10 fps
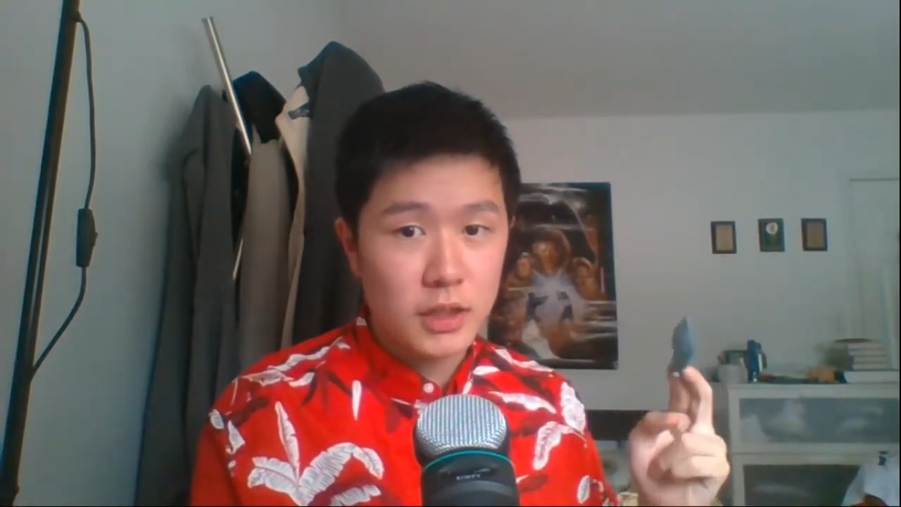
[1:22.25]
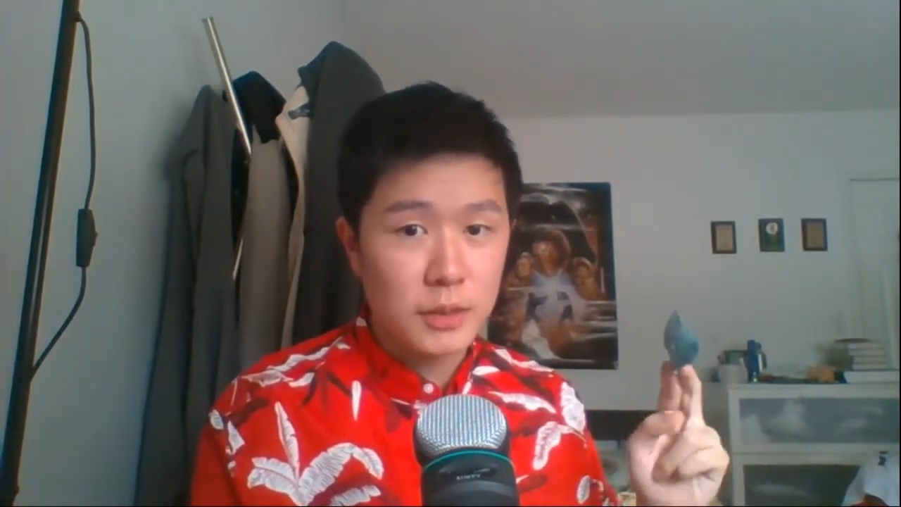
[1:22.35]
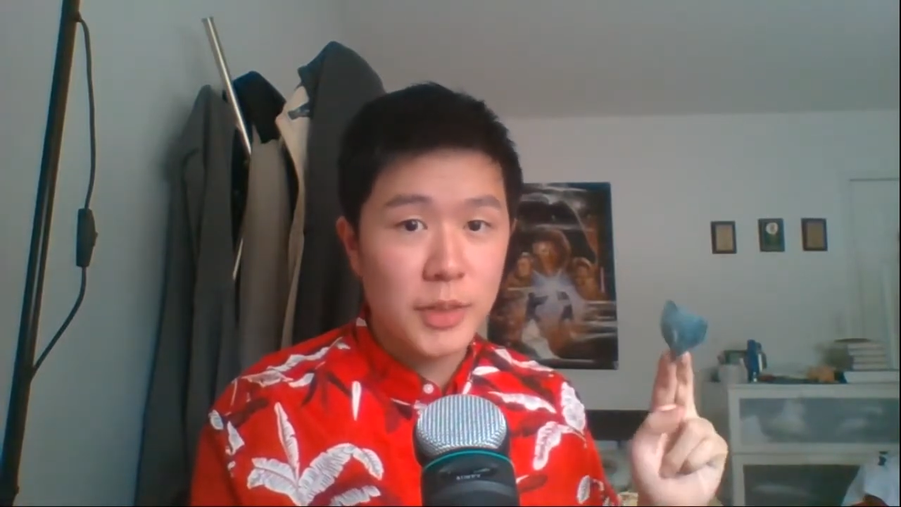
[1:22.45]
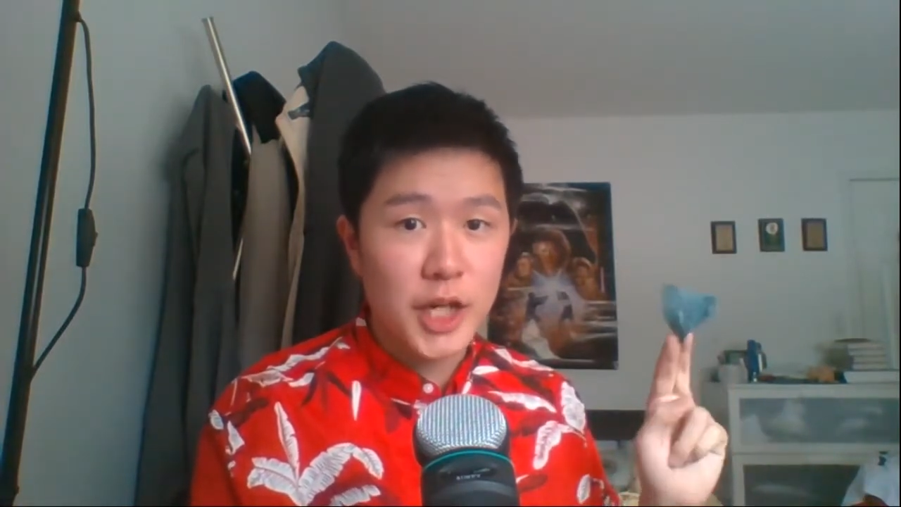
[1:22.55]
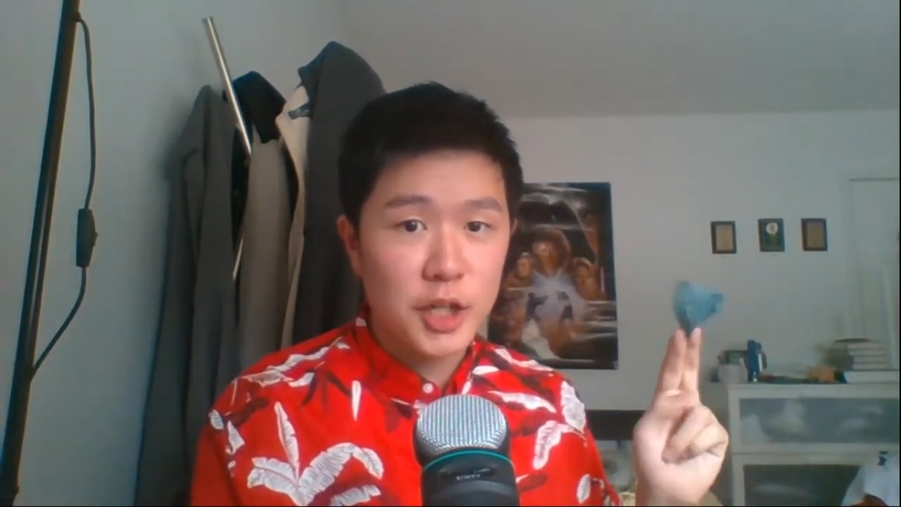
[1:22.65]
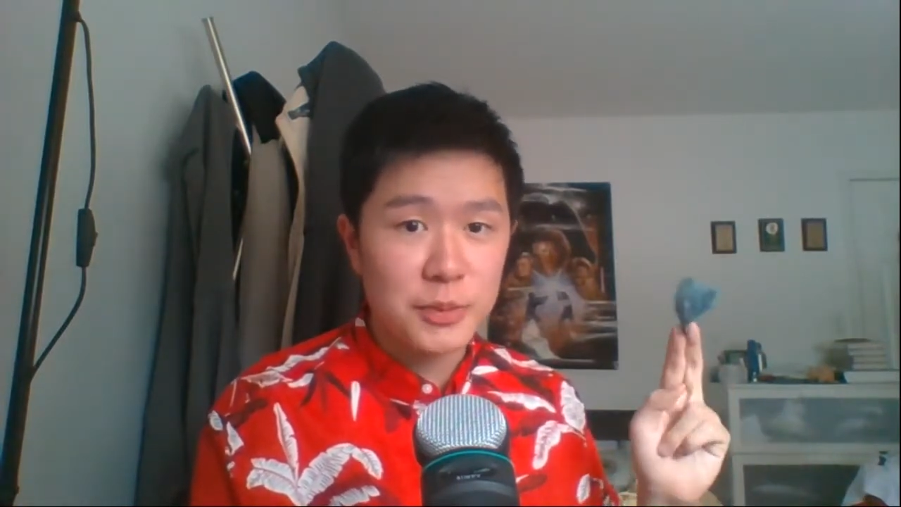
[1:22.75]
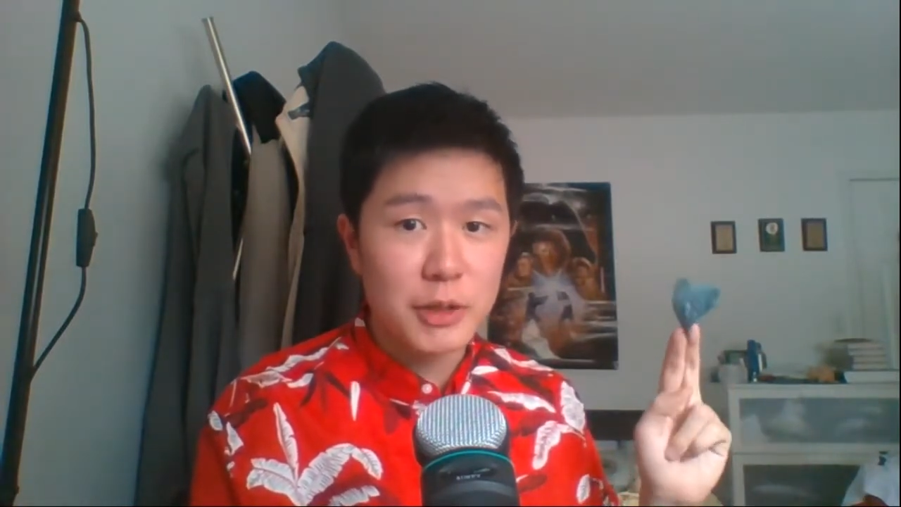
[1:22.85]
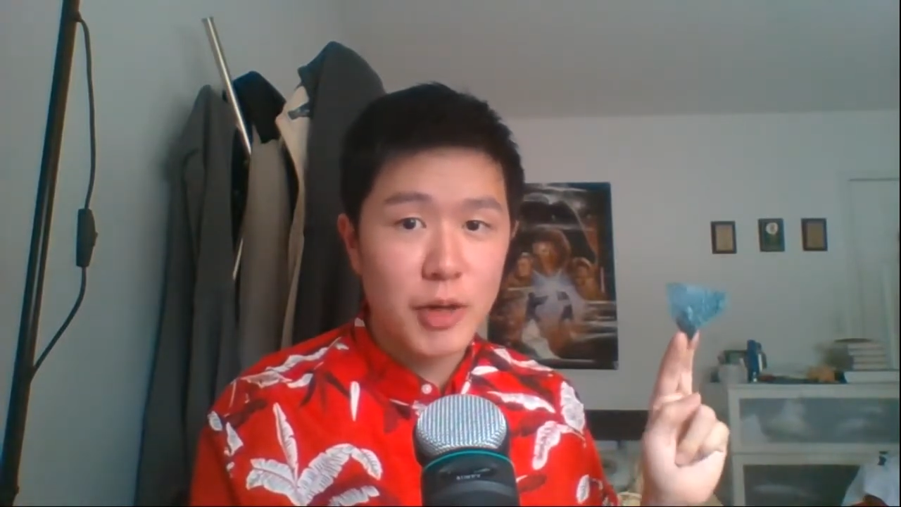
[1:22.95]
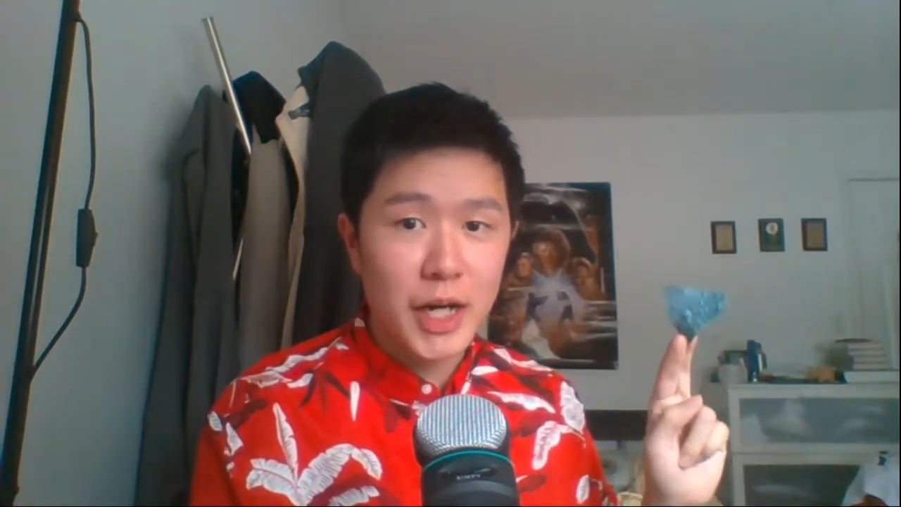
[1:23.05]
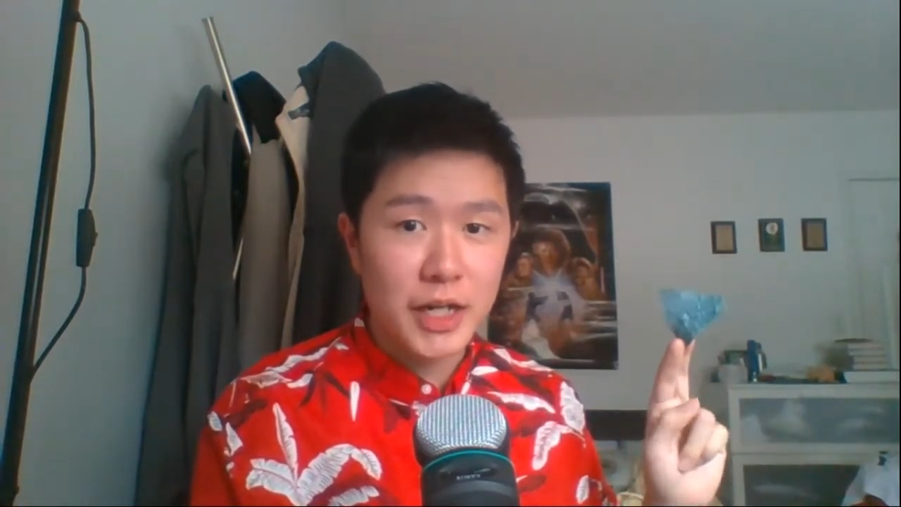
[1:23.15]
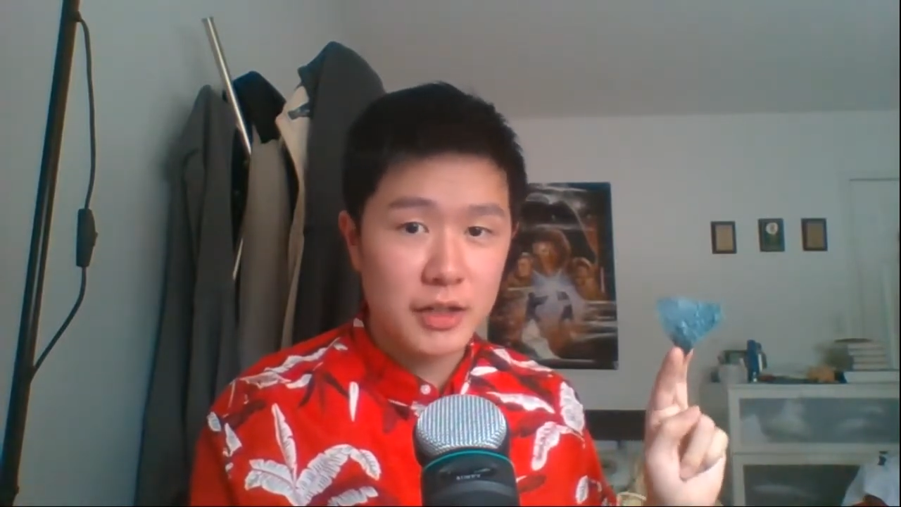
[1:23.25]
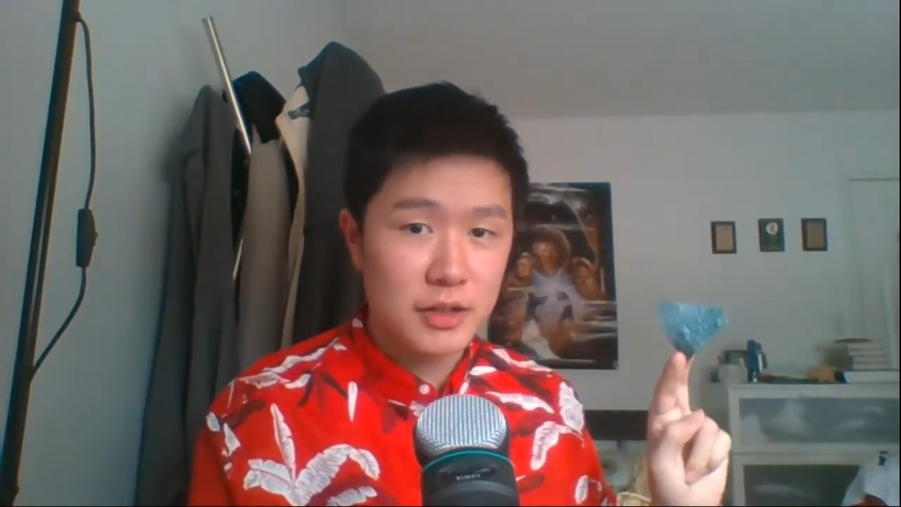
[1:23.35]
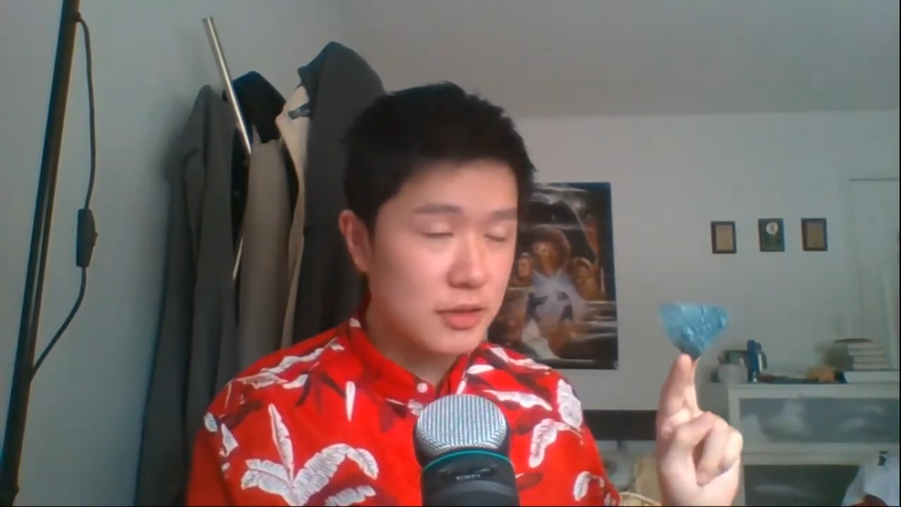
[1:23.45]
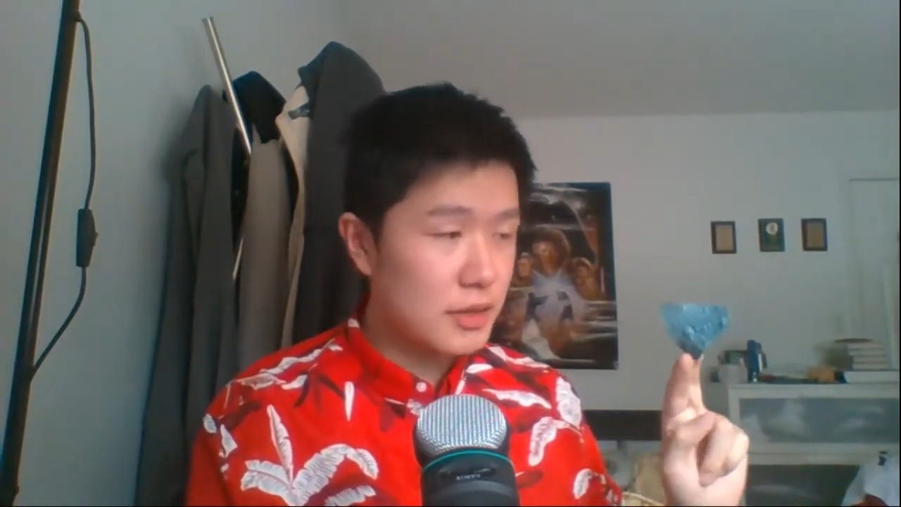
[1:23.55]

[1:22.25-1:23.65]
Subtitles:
Buyer beware.